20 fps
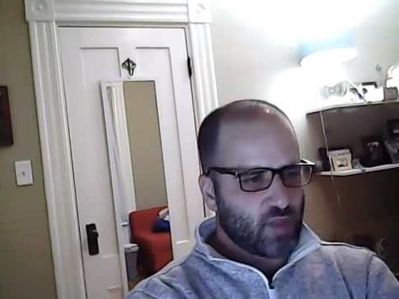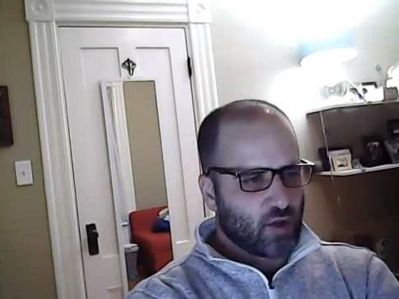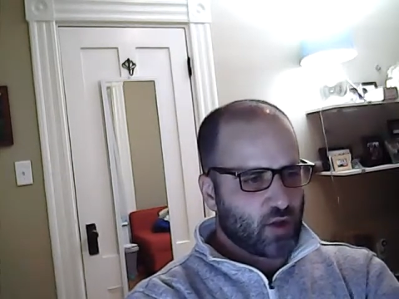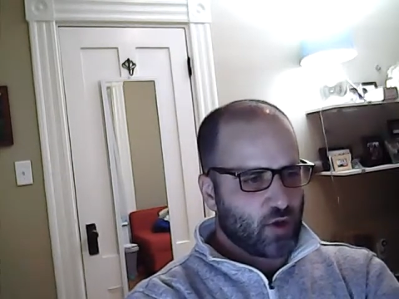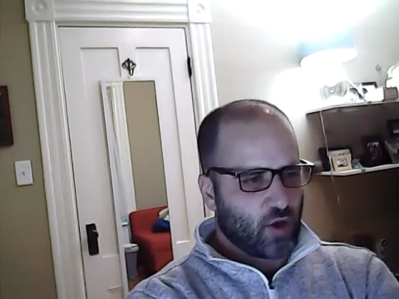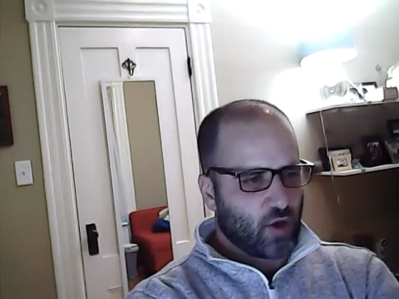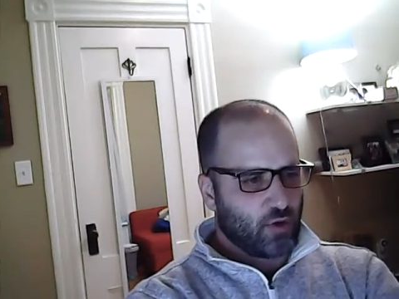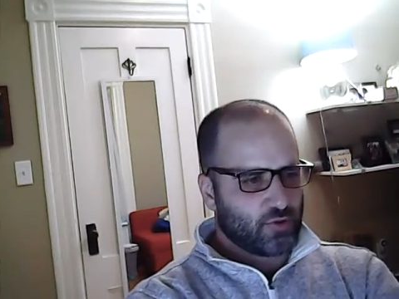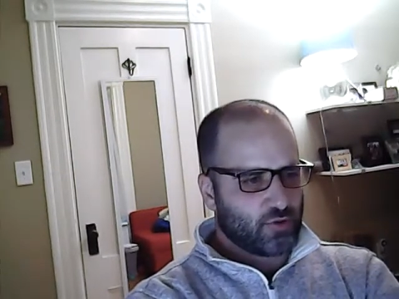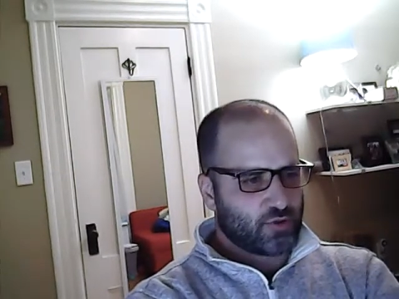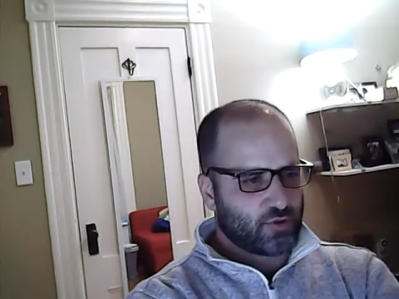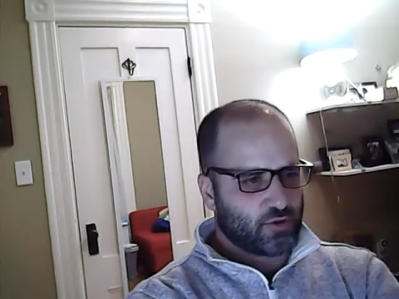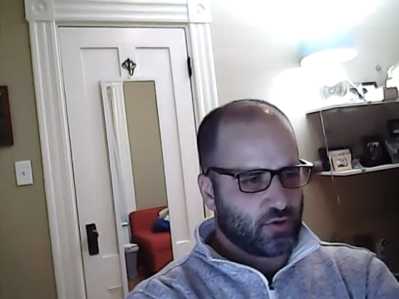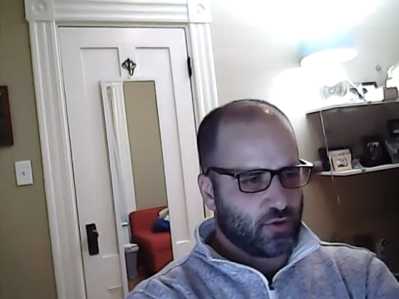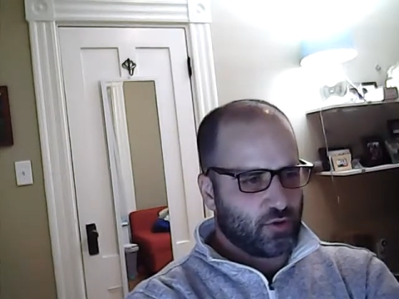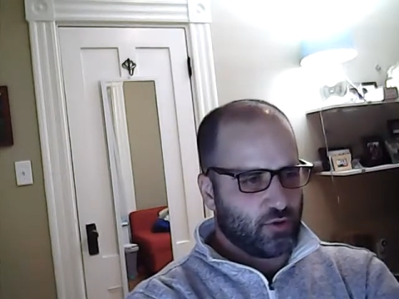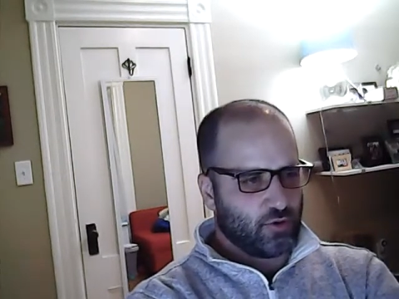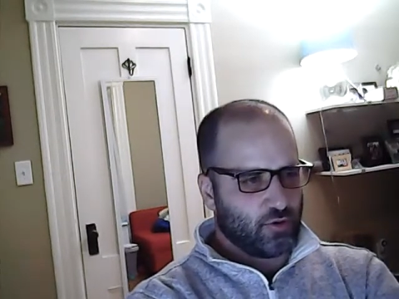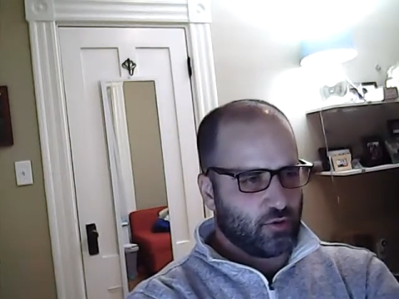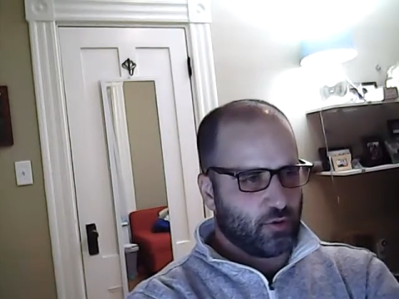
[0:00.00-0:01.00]
goes
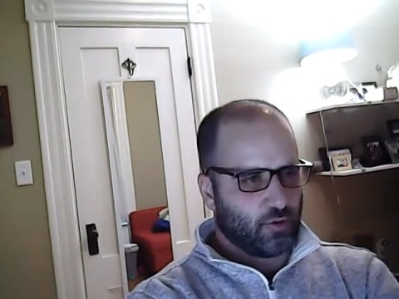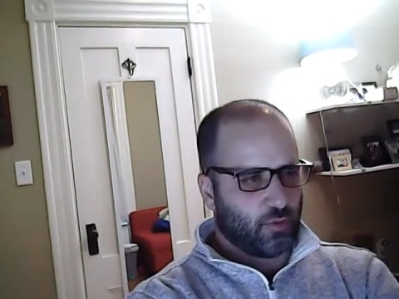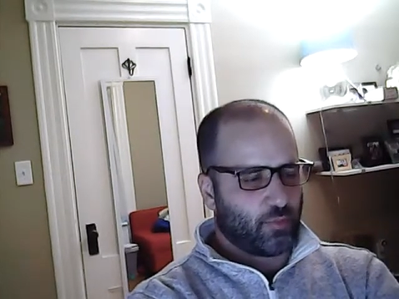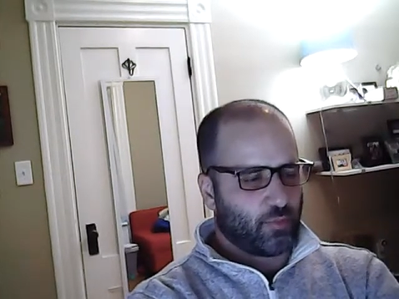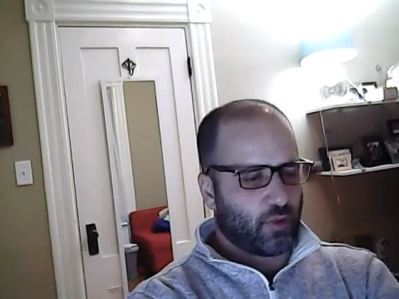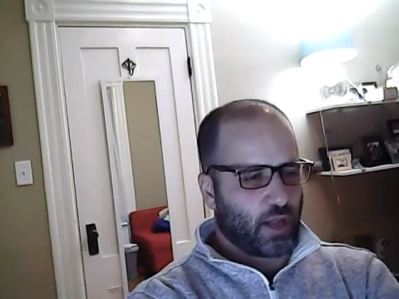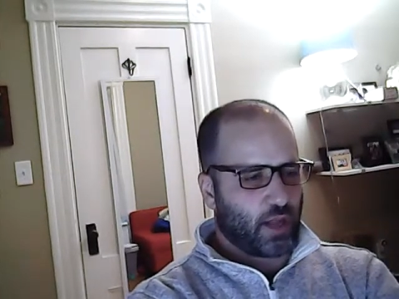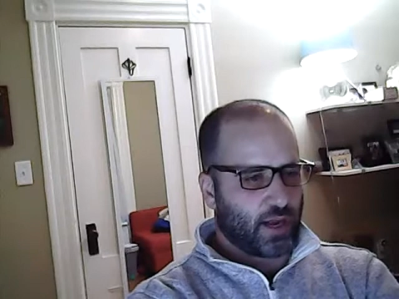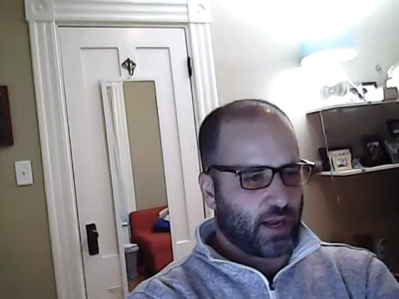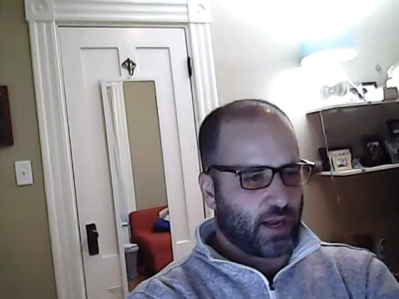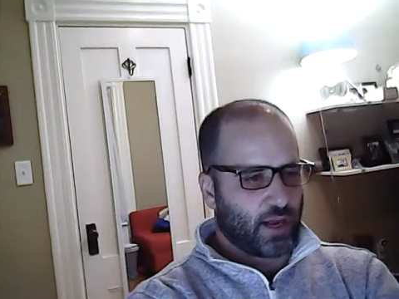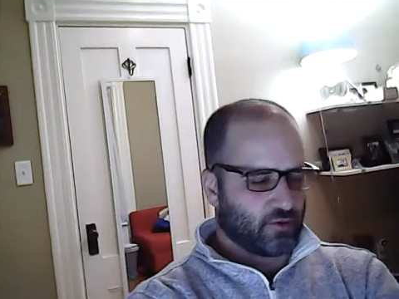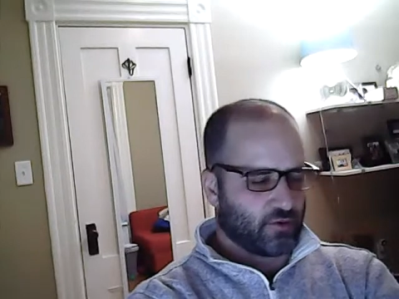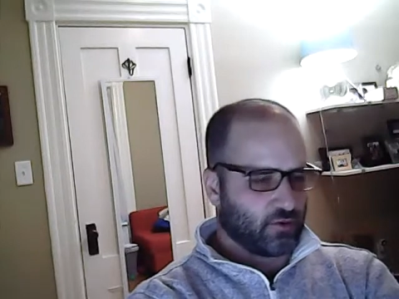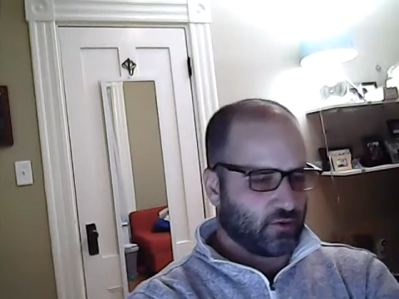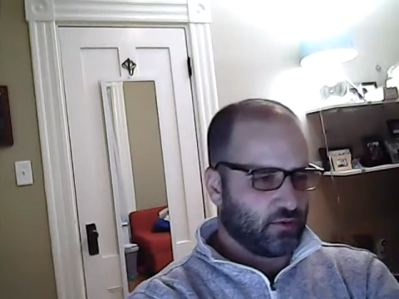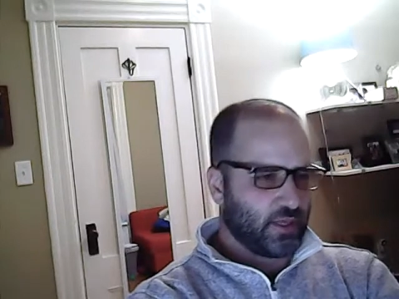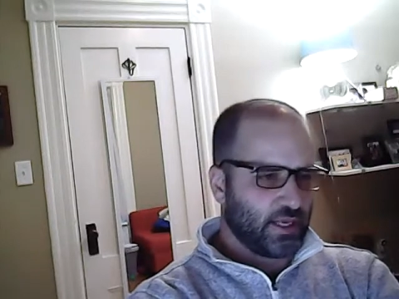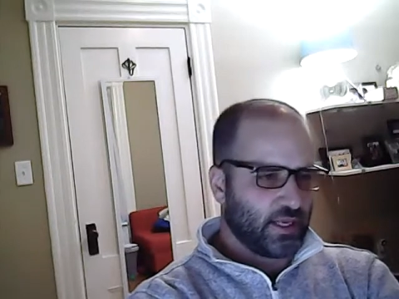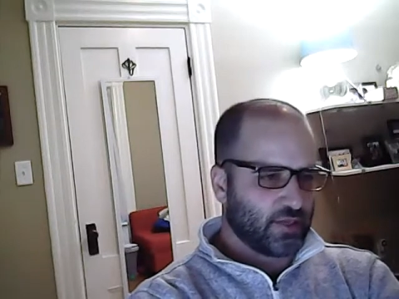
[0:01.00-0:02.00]
to apply for
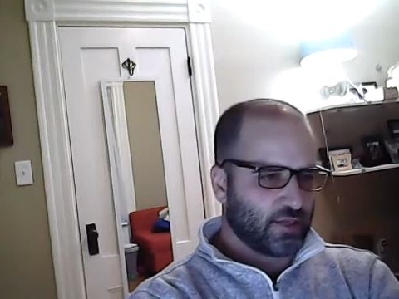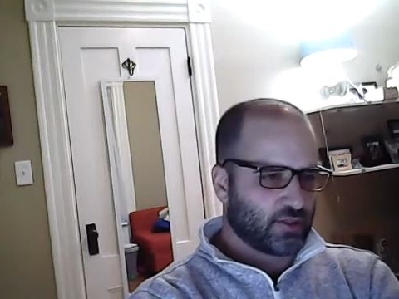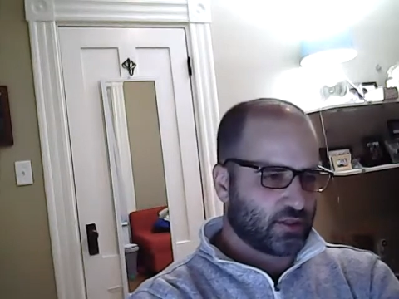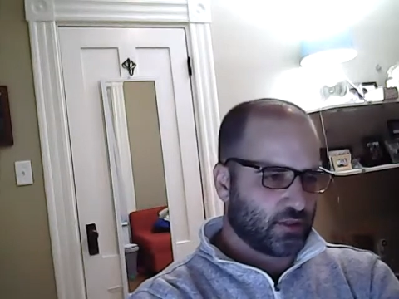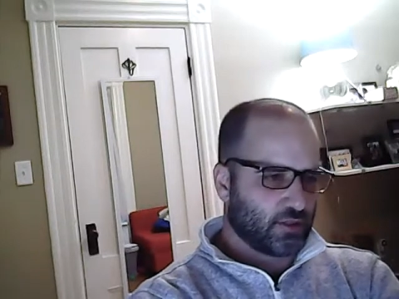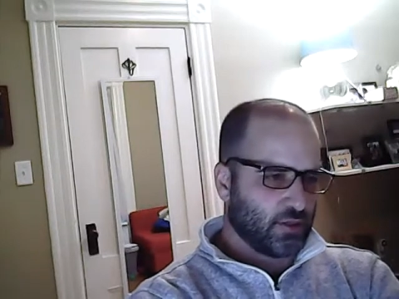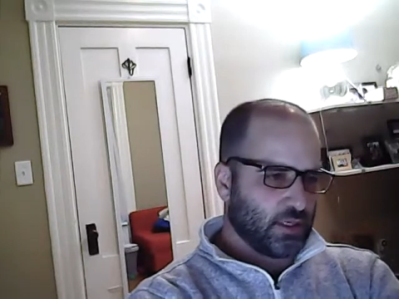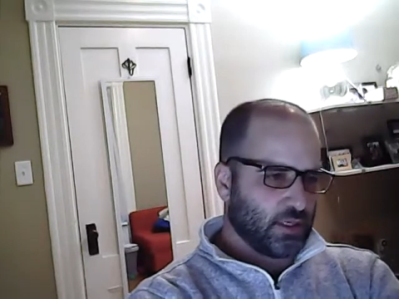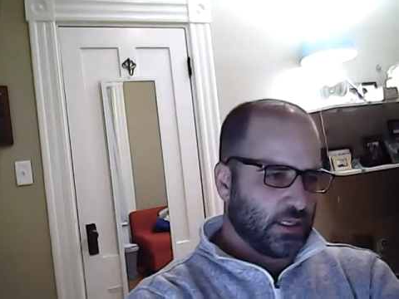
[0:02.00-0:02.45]
a lease,